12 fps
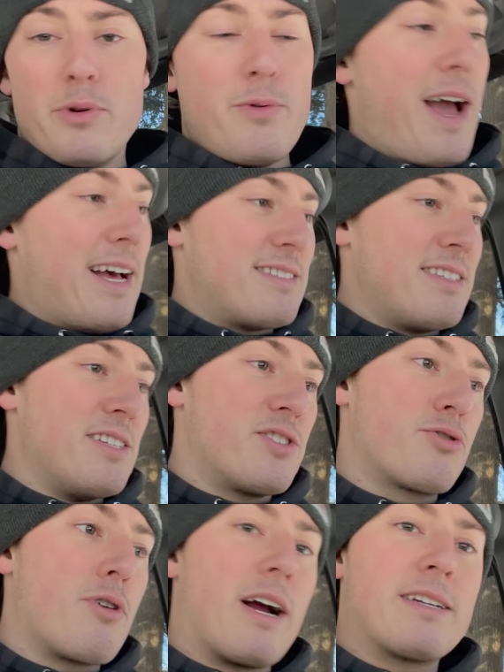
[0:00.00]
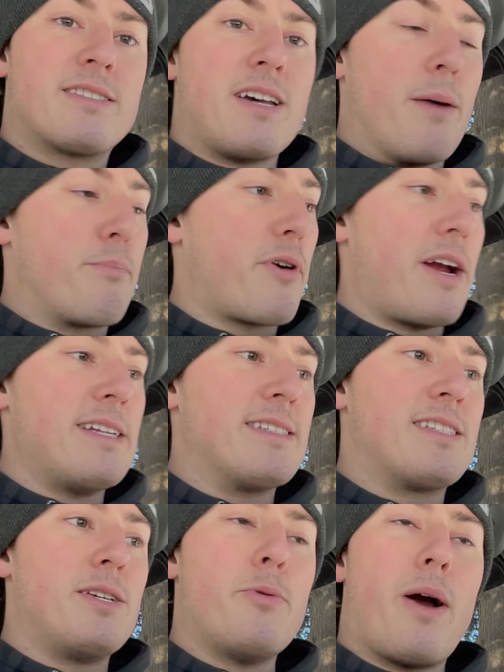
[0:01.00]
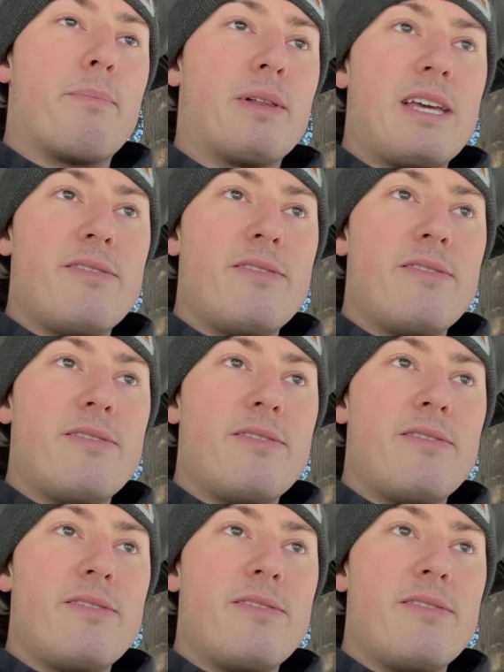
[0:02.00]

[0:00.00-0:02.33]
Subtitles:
who has these trucks upgrades to, I believe